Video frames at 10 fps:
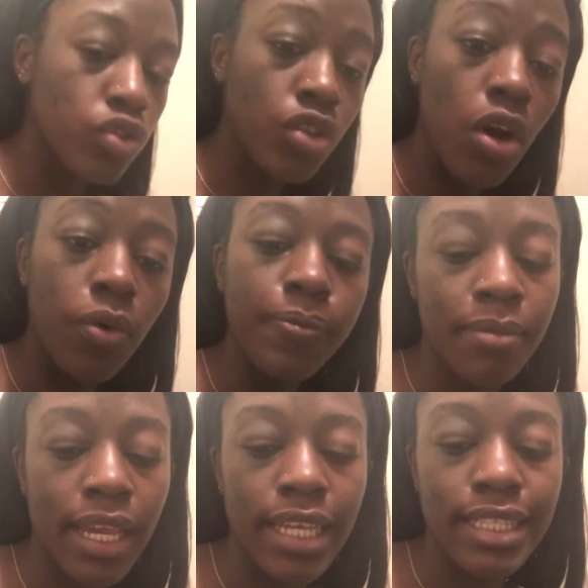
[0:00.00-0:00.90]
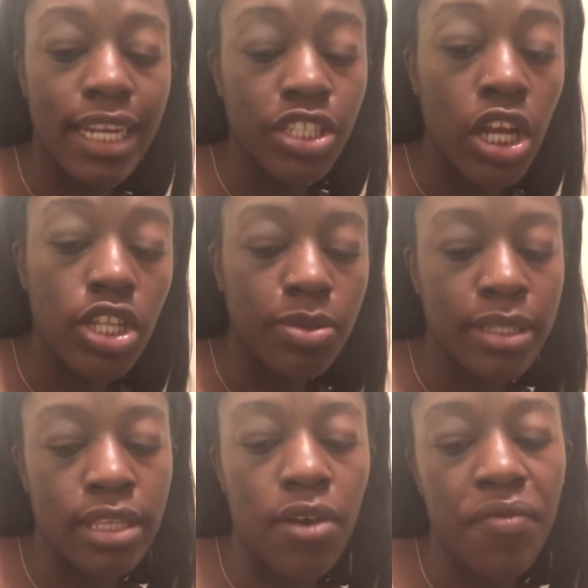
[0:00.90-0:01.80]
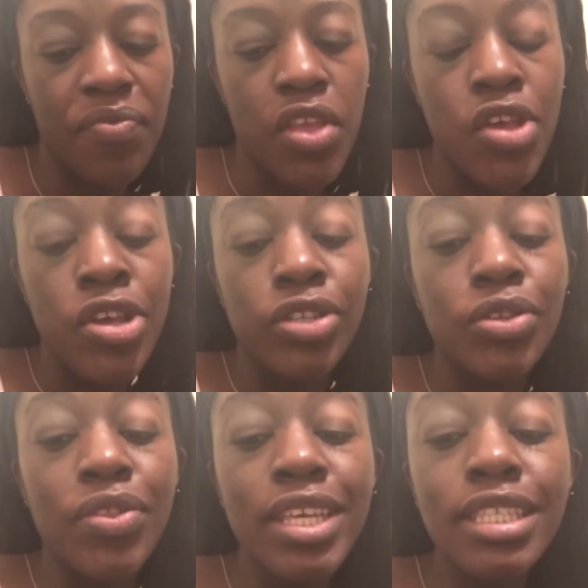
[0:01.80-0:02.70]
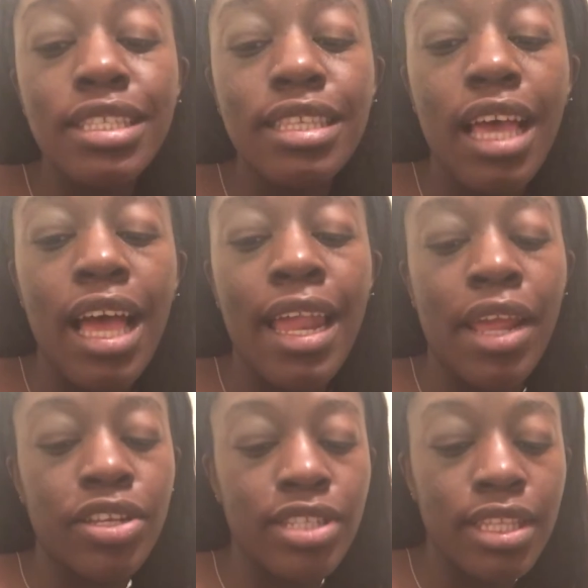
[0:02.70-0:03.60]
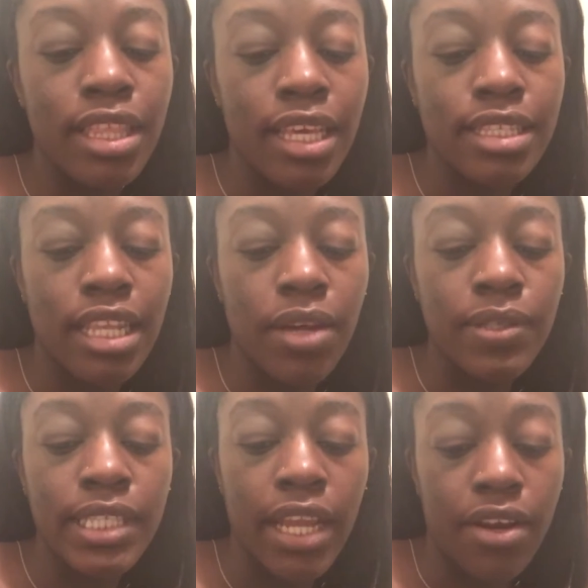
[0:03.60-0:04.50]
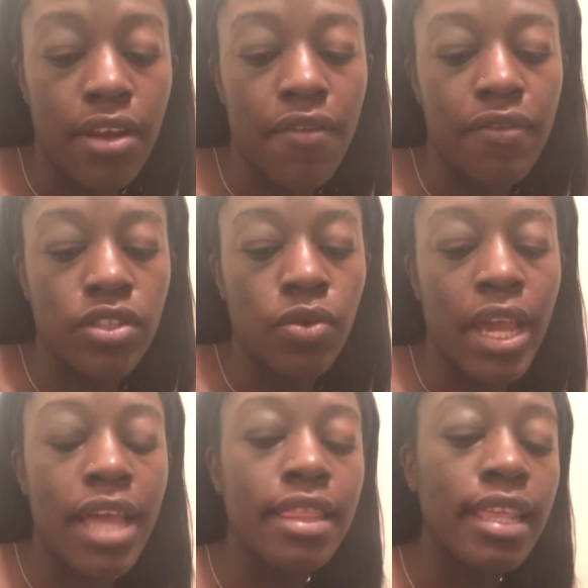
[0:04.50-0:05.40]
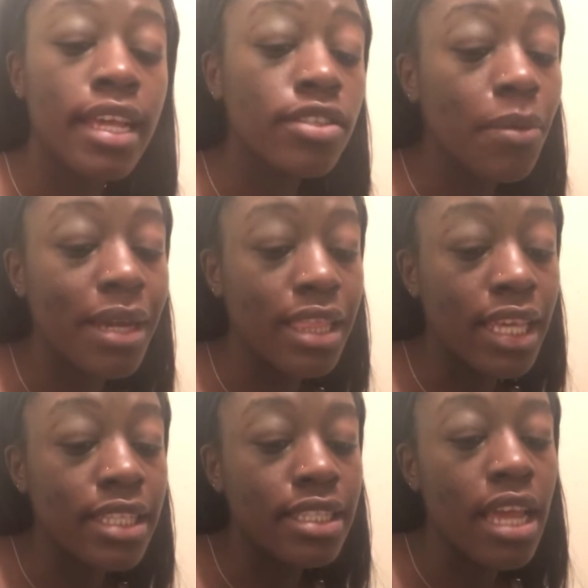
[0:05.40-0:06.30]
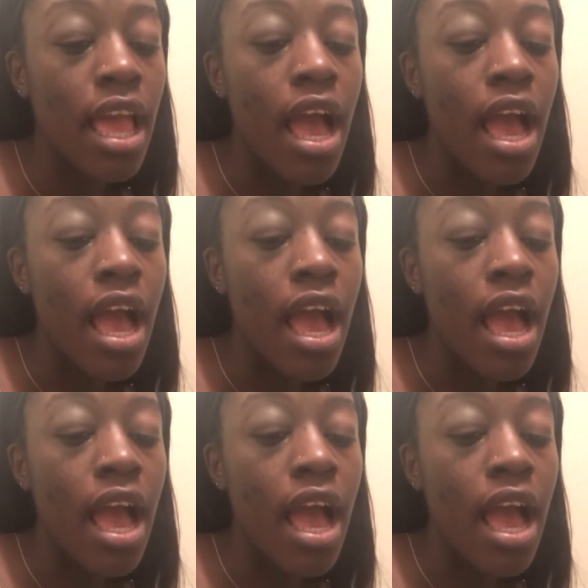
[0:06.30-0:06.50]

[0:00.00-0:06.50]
So, and like I said, I challenged myself. So this, and I did things that I was scared of. So I had things on my list.